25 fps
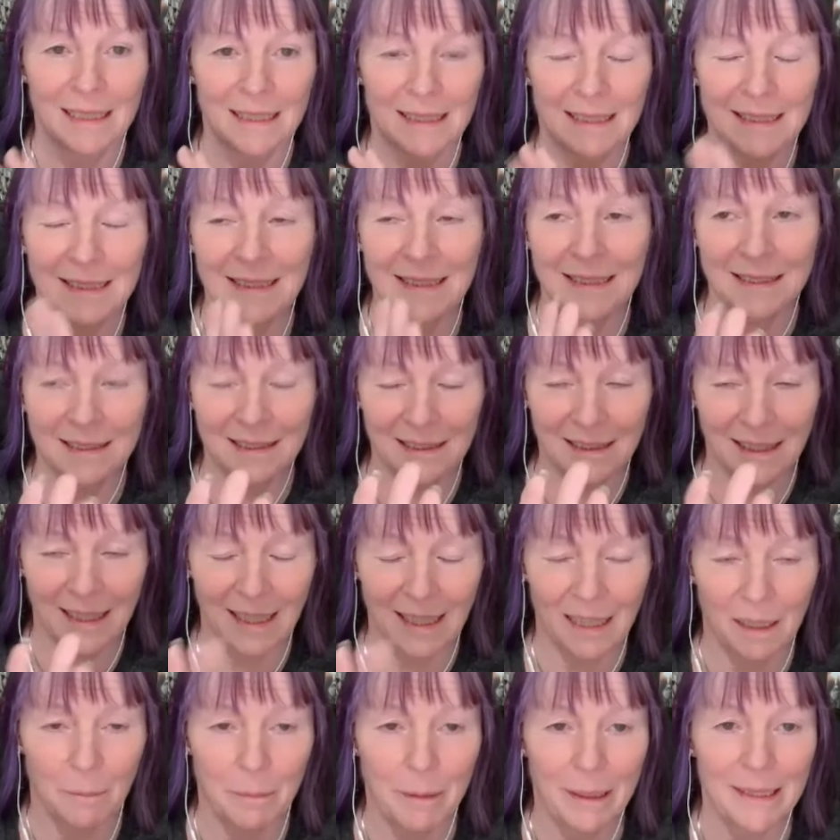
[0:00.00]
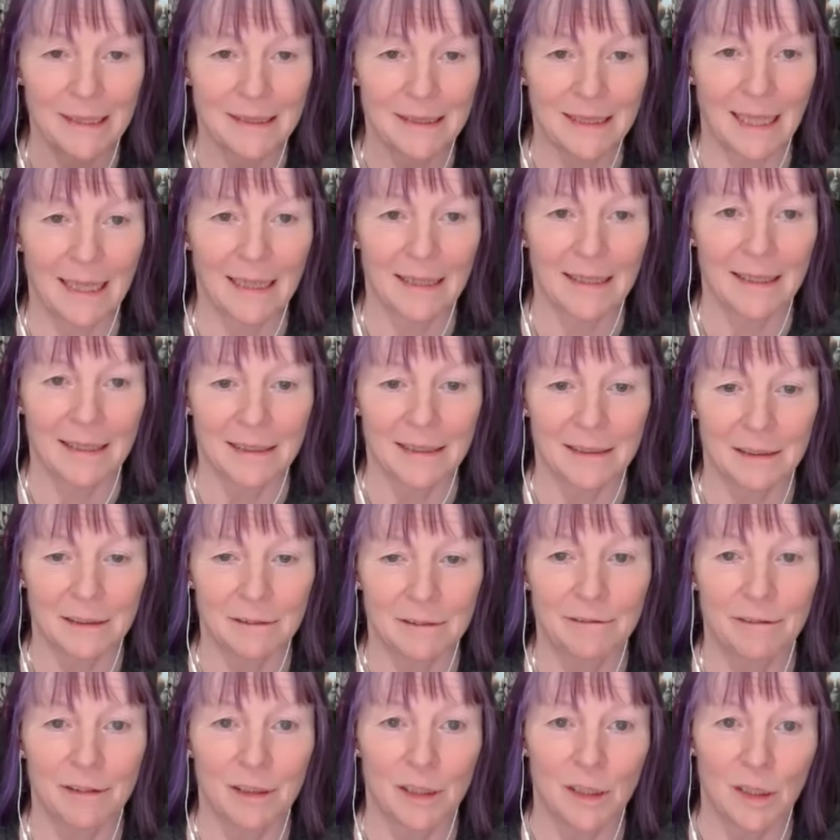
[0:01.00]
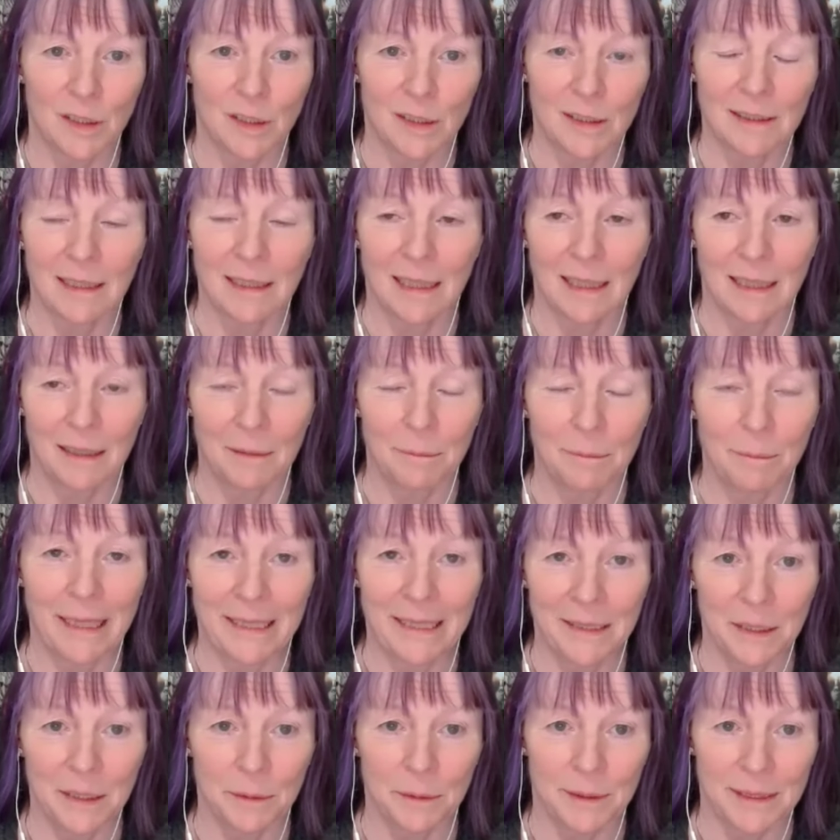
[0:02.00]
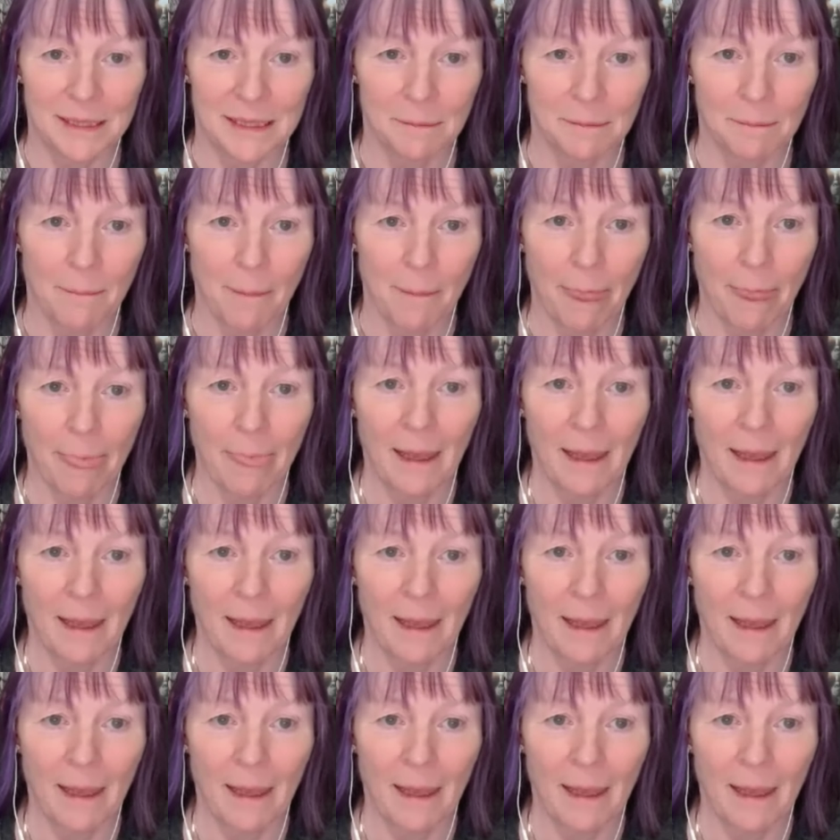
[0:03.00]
This is going to get a bit technical for Hinduism,